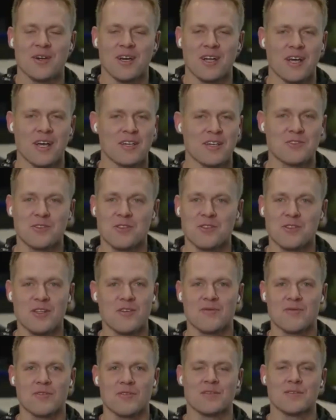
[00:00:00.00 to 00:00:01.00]
And I stood there
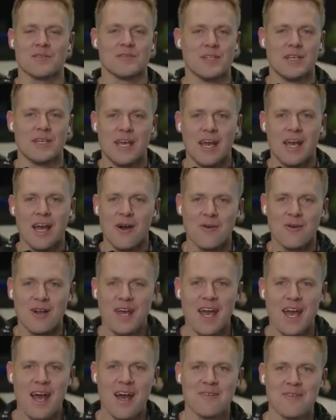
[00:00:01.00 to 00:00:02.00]
for hour and
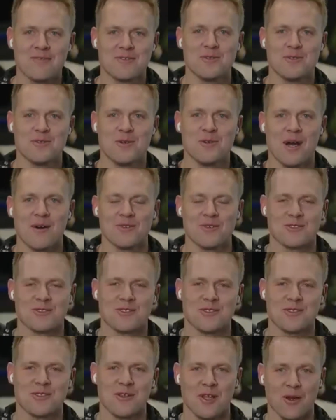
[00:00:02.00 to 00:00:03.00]
a half, 2 hours,
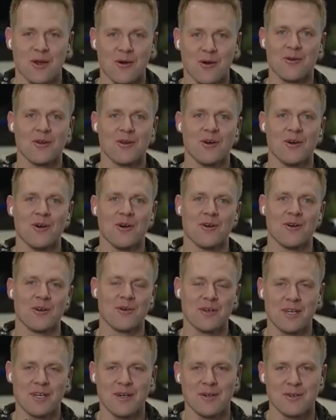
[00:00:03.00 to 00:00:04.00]
and they're like, oh no, here
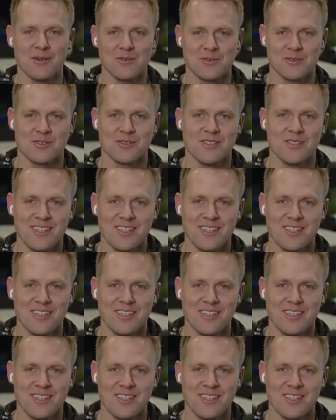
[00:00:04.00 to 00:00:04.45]
he goes.